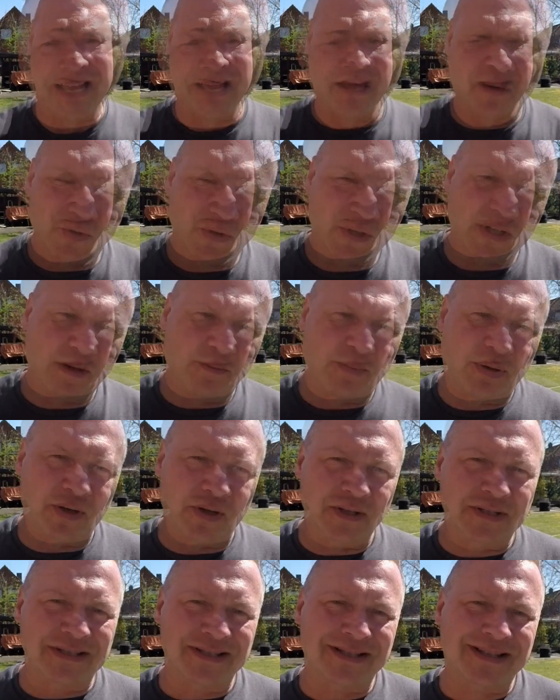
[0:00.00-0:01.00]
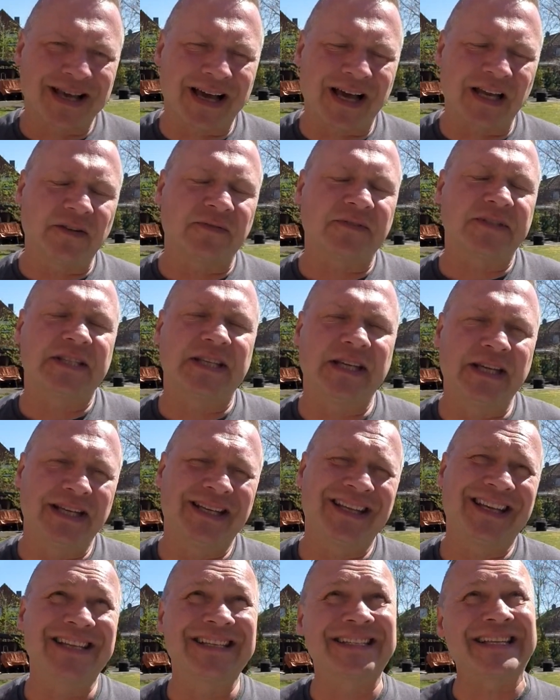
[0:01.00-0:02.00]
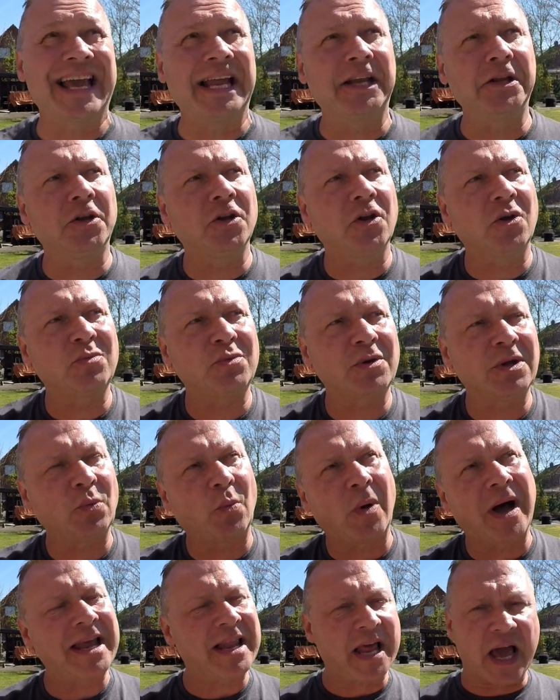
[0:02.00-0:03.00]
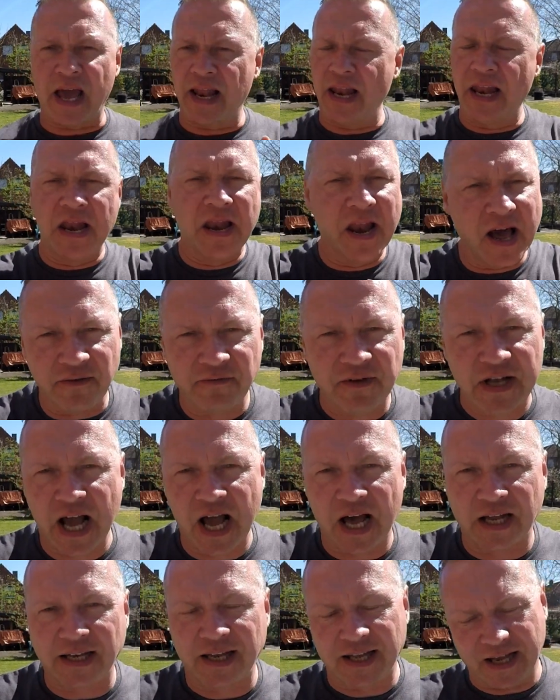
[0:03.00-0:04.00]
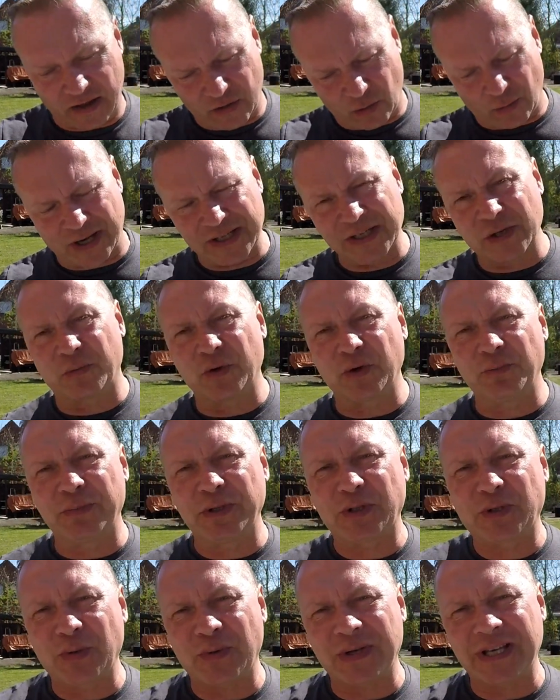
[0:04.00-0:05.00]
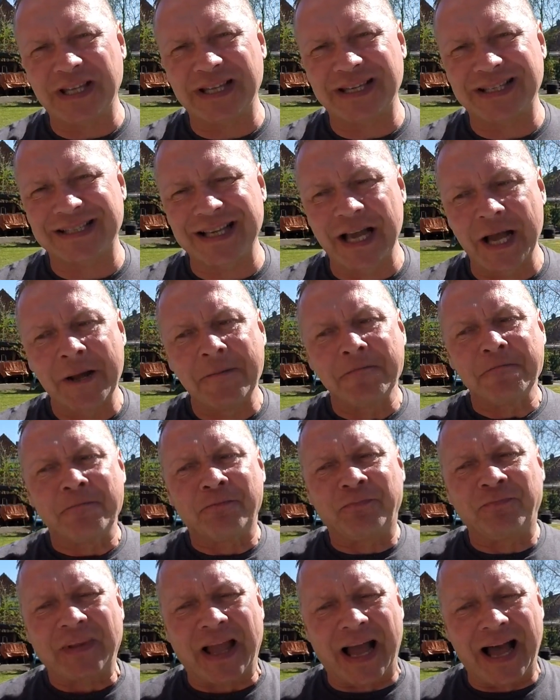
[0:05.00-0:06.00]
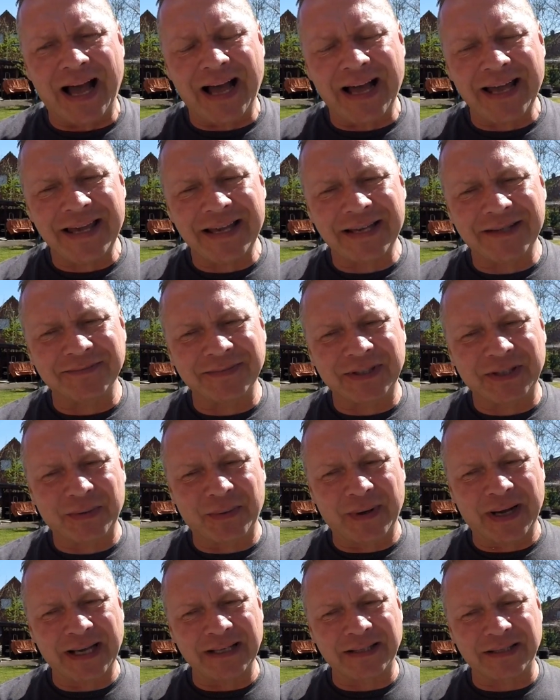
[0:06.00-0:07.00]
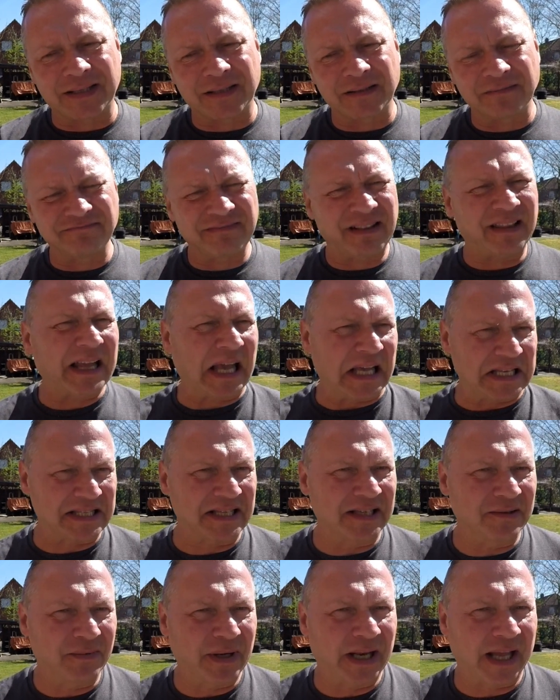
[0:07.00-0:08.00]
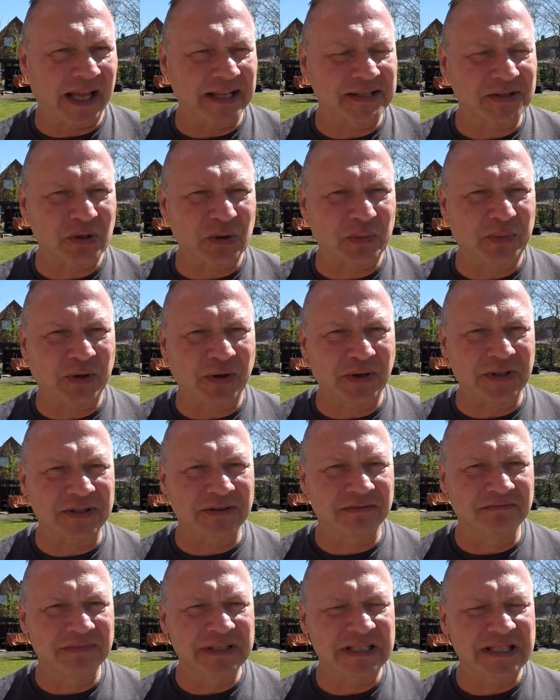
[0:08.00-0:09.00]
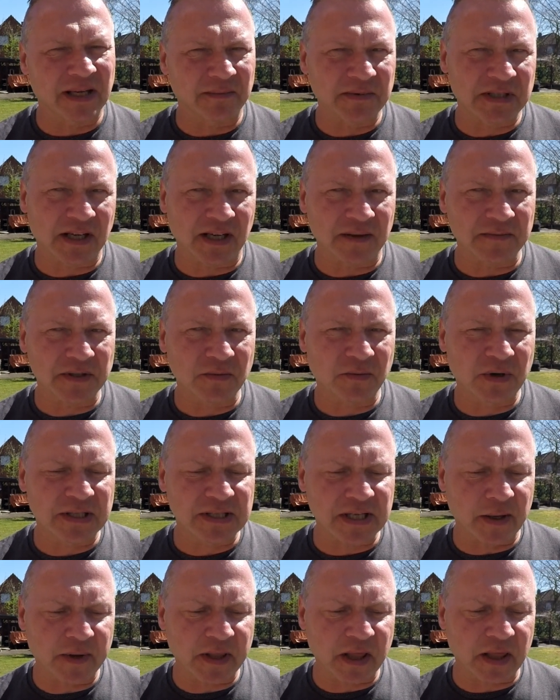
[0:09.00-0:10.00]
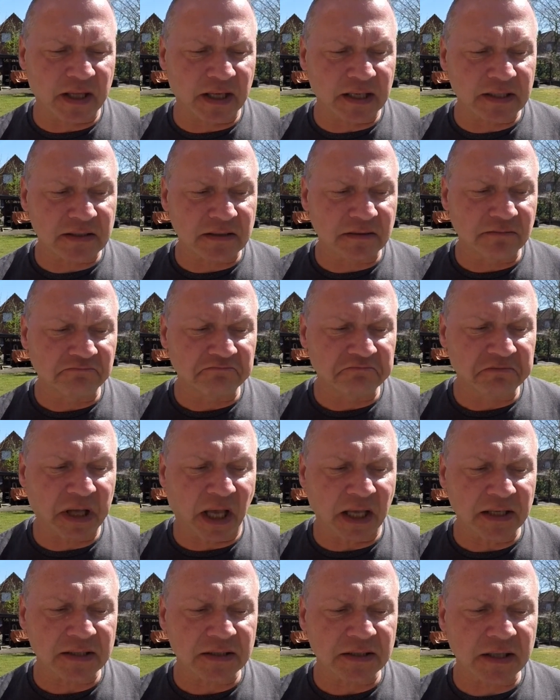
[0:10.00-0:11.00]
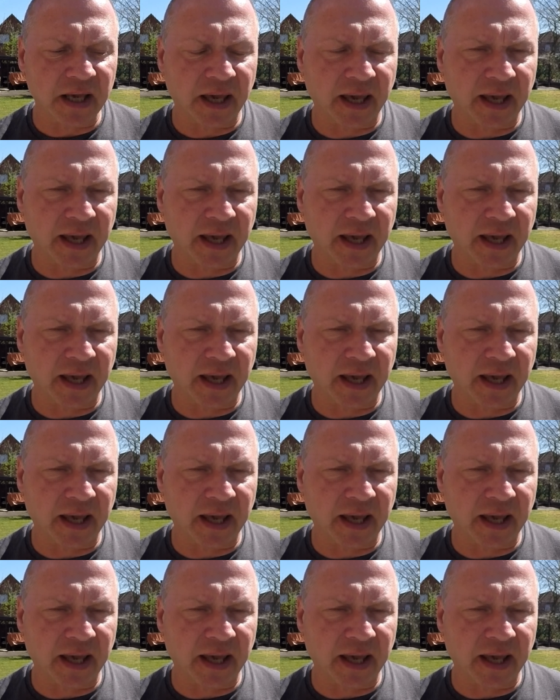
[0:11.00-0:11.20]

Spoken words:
Watering the pots is kind of tedious. And you know what, White? I love gardening, otherwise I wouldn't be doing this. I am quite lazy when it gets to the point, sometimes, with some of the things. Yes.